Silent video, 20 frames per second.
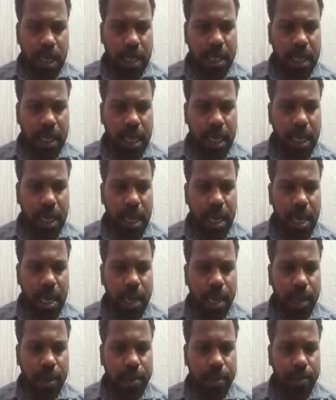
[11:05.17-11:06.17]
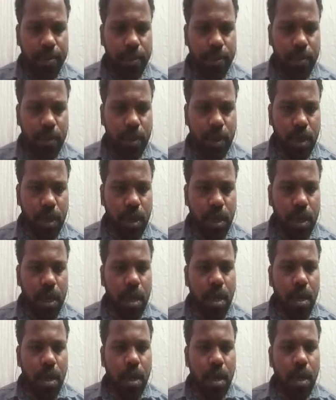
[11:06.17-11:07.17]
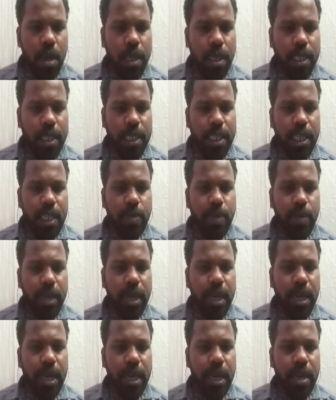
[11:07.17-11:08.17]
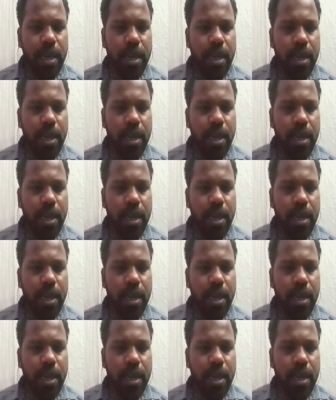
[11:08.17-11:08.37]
see, this is my